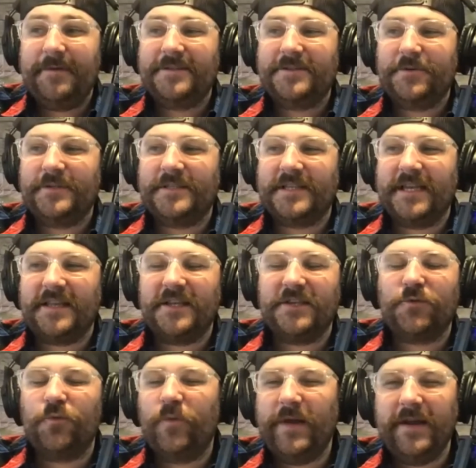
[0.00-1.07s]
So it's this
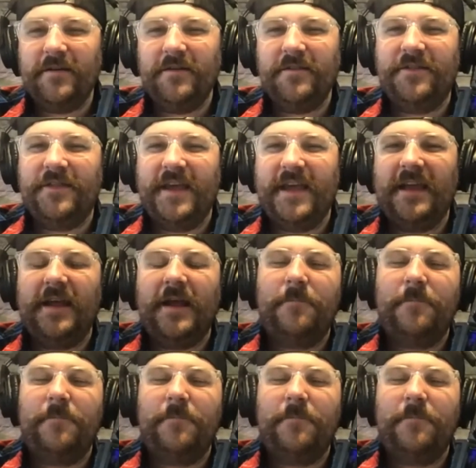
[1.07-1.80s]
weird thing.